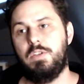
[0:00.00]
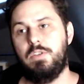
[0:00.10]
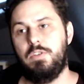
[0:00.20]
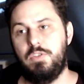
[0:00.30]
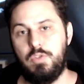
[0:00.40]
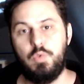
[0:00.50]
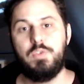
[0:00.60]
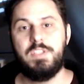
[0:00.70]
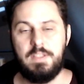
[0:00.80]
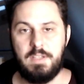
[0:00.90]

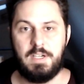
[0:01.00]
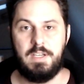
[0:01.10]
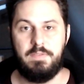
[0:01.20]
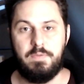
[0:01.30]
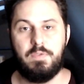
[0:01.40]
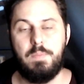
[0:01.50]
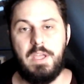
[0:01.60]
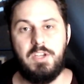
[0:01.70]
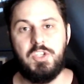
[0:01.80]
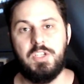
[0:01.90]
using the kind of
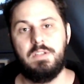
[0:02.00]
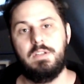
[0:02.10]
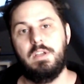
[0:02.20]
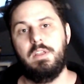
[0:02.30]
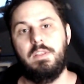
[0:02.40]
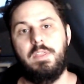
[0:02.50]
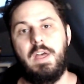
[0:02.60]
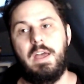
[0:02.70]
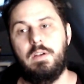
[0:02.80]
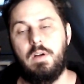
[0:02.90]
information
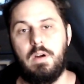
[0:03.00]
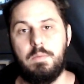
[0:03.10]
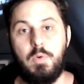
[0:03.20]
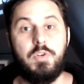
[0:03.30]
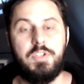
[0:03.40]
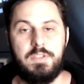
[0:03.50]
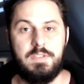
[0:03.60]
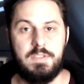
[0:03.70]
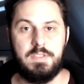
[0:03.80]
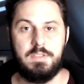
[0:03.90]
that our
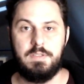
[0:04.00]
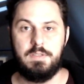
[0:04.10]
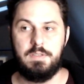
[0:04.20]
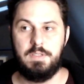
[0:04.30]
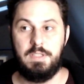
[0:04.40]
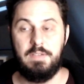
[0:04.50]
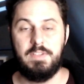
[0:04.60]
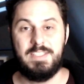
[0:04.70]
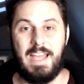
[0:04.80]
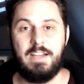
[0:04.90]
emotions give
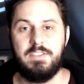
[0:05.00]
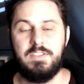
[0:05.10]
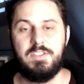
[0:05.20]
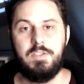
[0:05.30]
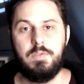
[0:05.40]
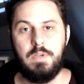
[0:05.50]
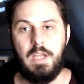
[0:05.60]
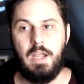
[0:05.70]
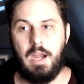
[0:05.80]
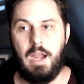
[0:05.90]
us access to,
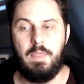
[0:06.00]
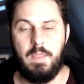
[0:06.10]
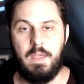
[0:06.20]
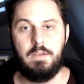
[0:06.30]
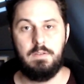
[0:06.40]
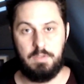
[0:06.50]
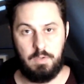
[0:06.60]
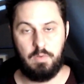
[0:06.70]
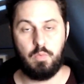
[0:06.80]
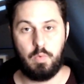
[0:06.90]
and then
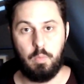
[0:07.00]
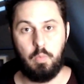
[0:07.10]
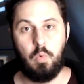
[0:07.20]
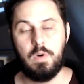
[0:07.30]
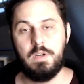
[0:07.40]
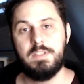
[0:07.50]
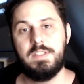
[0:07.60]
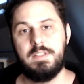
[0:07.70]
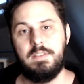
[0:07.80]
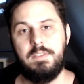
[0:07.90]
the
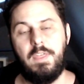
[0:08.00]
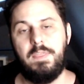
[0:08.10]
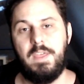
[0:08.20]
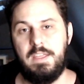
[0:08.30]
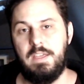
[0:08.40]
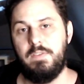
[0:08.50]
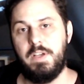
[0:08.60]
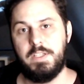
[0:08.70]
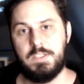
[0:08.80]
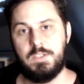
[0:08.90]
rewards that they give
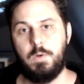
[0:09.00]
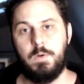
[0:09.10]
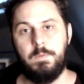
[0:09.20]
us. So